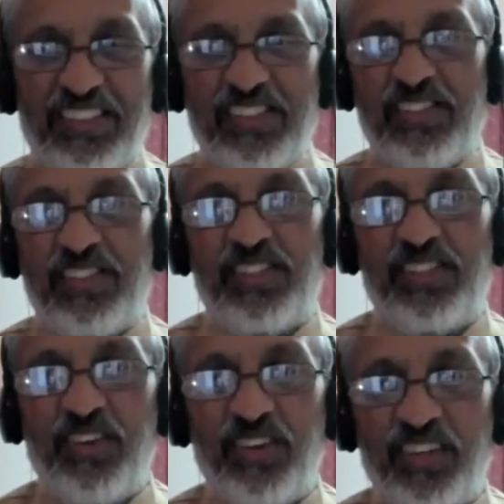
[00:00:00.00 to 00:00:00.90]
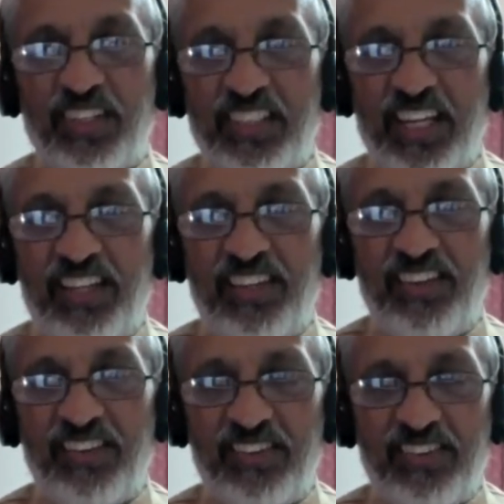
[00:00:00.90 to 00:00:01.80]
sure. Thank
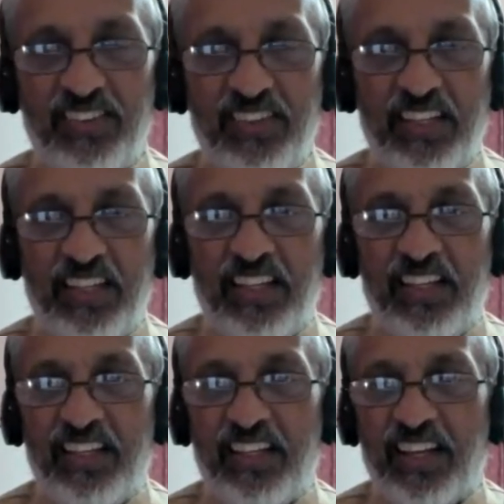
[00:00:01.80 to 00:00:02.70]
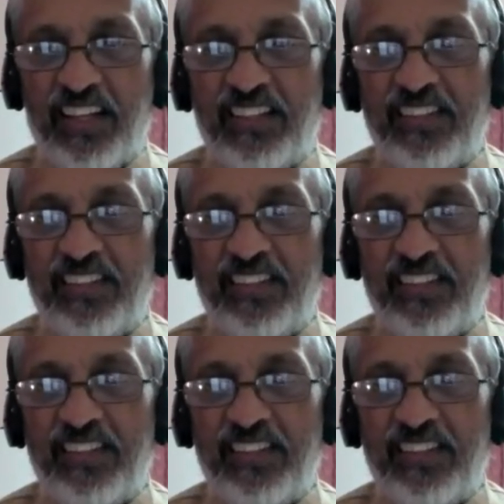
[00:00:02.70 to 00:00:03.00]
you. Yeah,